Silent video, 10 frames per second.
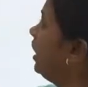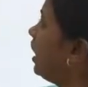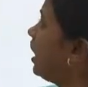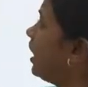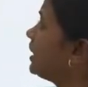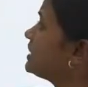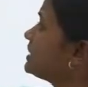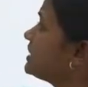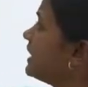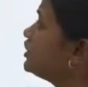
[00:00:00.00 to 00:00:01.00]
are
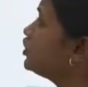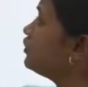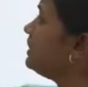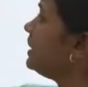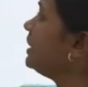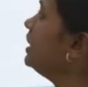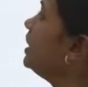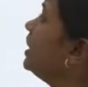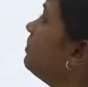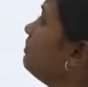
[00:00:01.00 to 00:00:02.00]
said to be
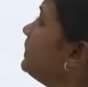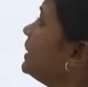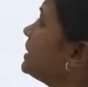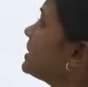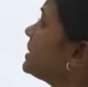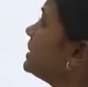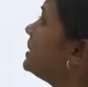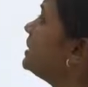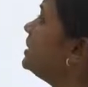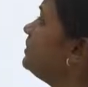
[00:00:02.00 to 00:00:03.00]
personal
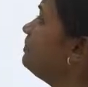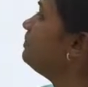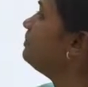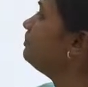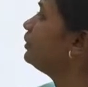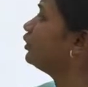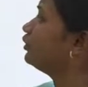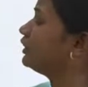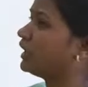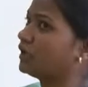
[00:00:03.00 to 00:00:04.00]

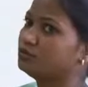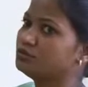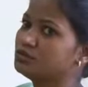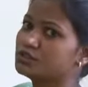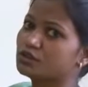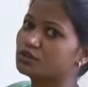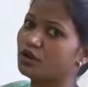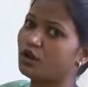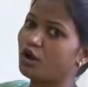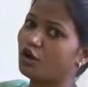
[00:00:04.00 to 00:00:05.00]
pronouns of
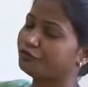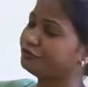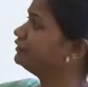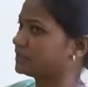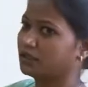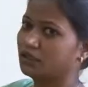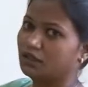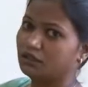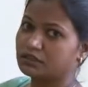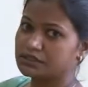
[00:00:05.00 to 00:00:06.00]
the first.
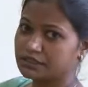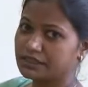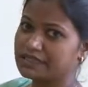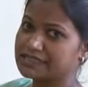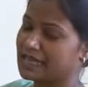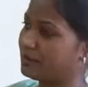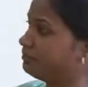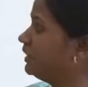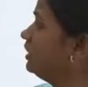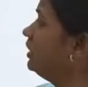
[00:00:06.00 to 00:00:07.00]
Now see the
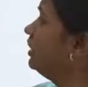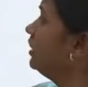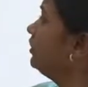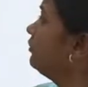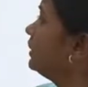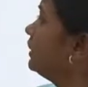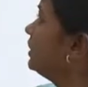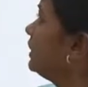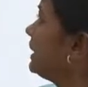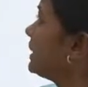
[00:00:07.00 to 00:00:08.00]
example for
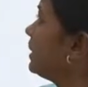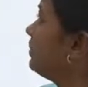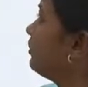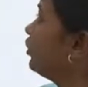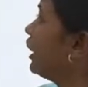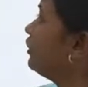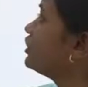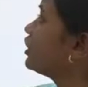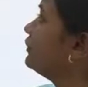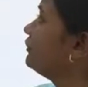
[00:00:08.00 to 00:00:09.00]
the
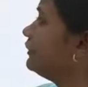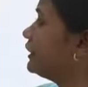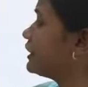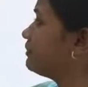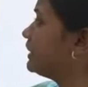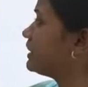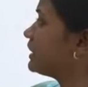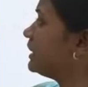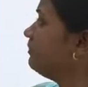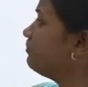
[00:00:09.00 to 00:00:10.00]
pronouns of the first person.